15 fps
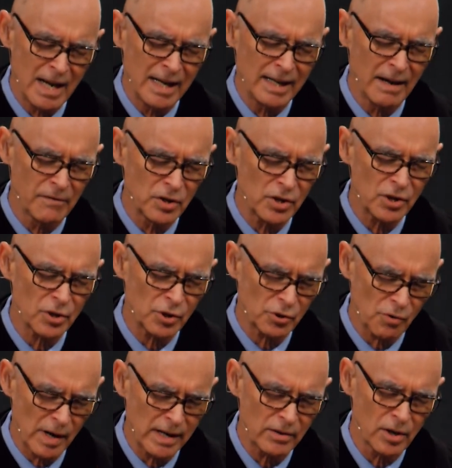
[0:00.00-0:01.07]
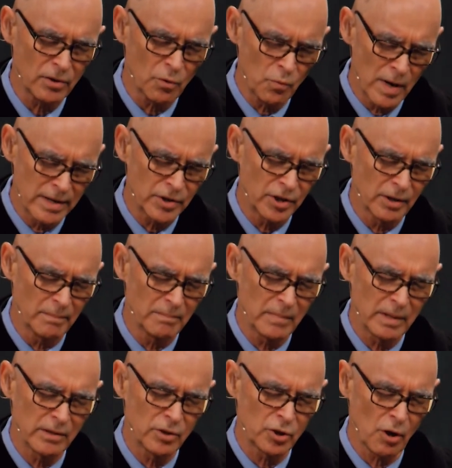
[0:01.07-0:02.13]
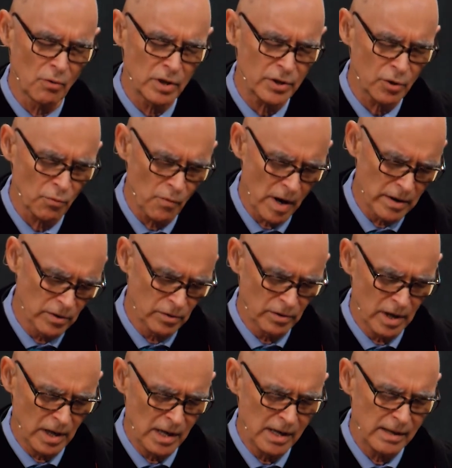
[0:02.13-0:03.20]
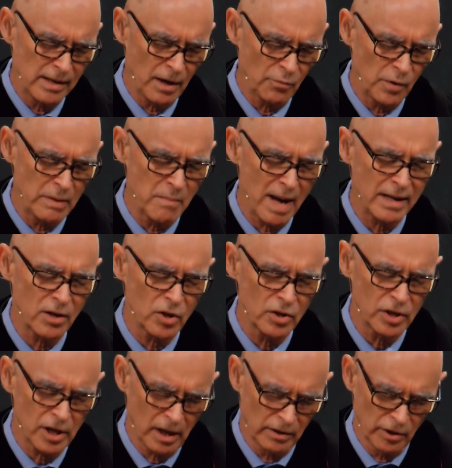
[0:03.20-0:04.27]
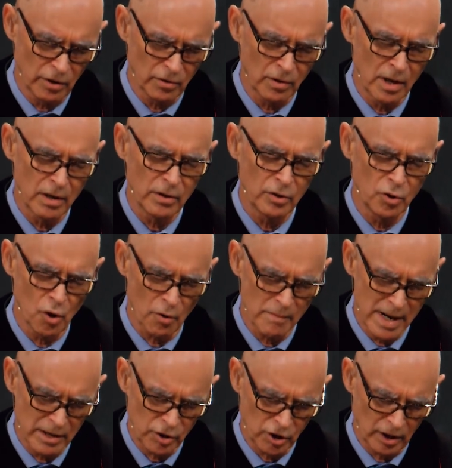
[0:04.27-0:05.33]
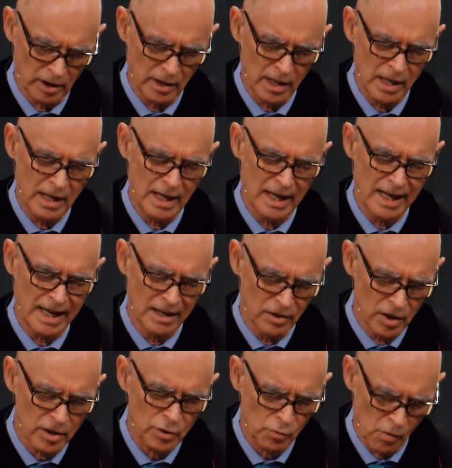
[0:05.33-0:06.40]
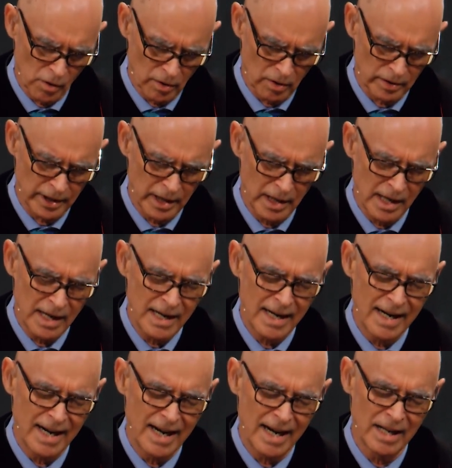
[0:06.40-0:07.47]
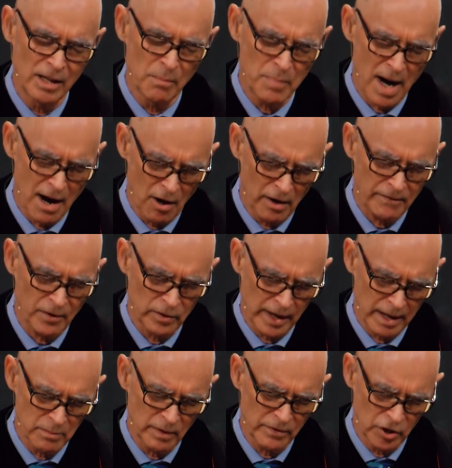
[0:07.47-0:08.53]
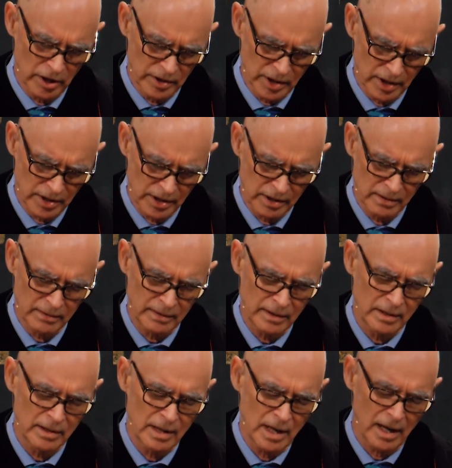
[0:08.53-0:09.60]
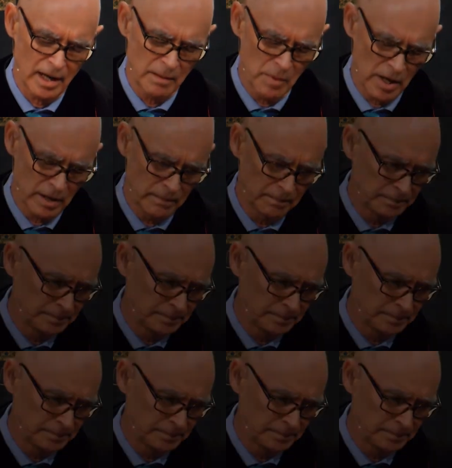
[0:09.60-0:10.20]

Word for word: Give us the strength and the wisdom. Show us the road that we may continue your mission in this world. In the powerful name of Jesus, amen.